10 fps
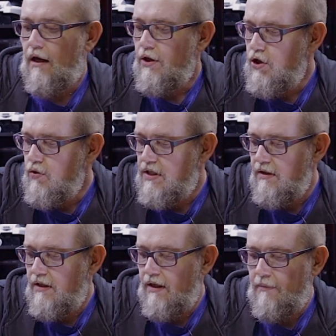
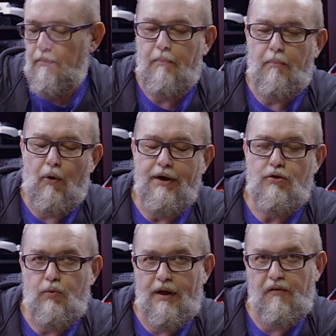using the
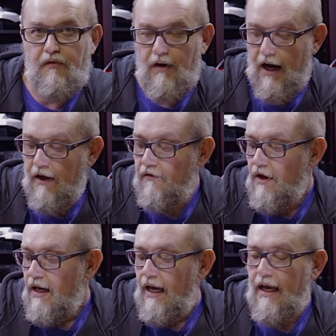0.25,
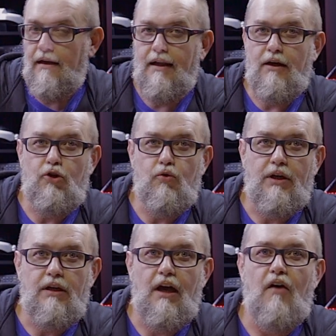and then you
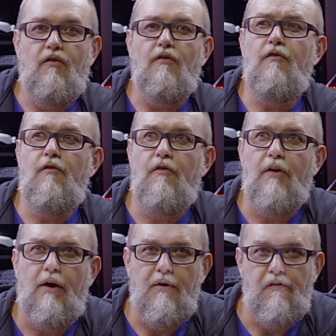can have a
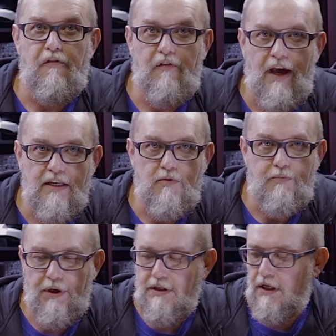very fast
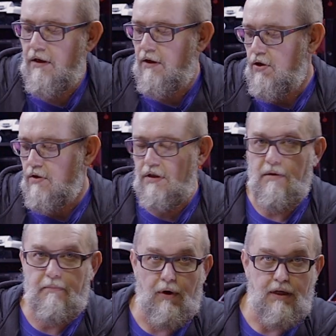printing using
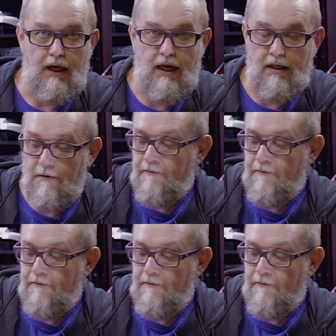the 0.8.